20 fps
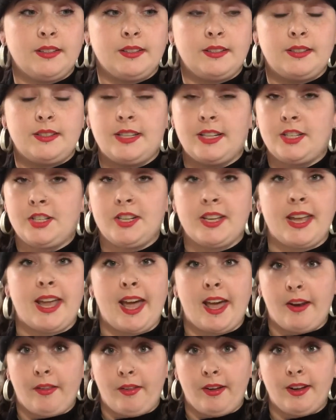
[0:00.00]
ditch the
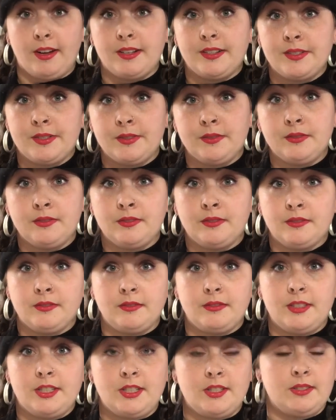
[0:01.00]
catalogs.
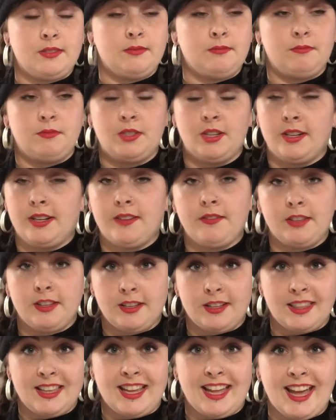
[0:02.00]
Just don't even
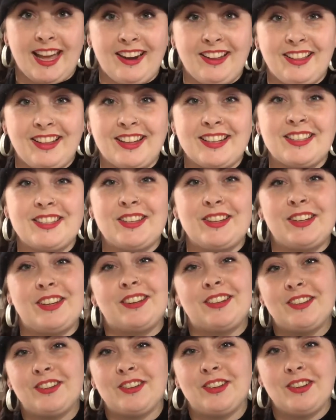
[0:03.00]
look at the catalogs. Go to
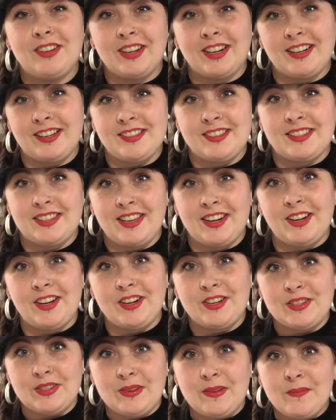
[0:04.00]
your local garden
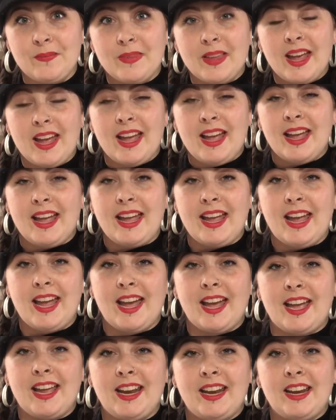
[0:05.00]
centers
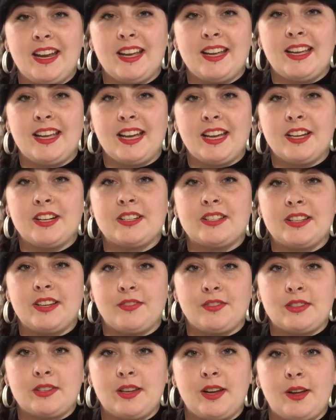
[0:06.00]
and get yourself
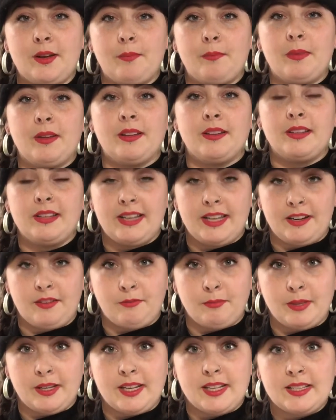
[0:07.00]
some native
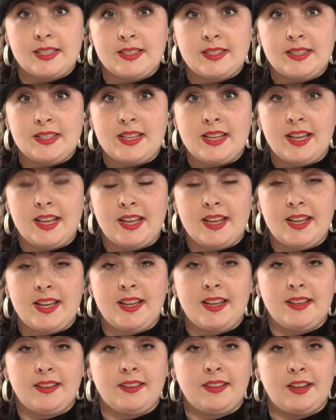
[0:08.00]
plants to
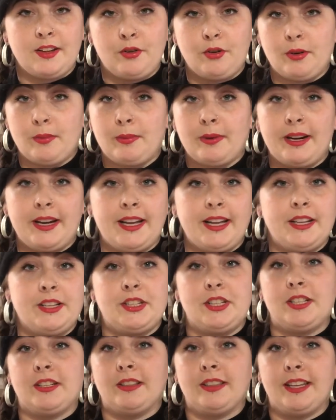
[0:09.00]
incorporate
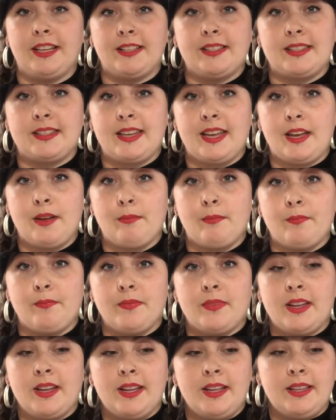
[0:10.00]
into your landscape.
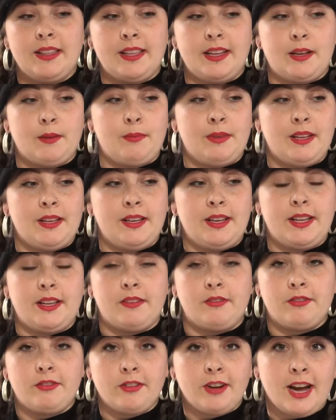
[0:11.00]
They could be
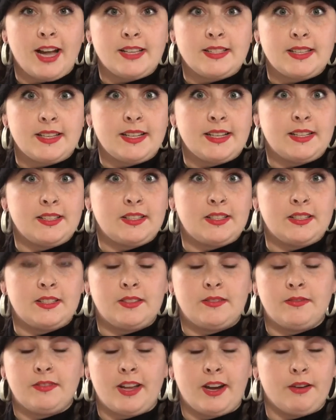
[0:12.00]
native
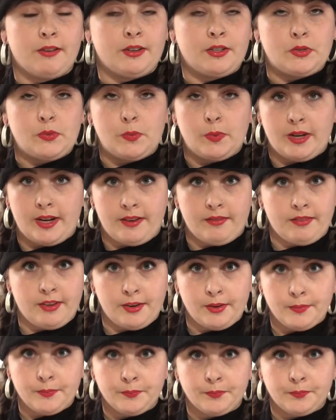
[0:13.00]
grasses, flowers, whatever,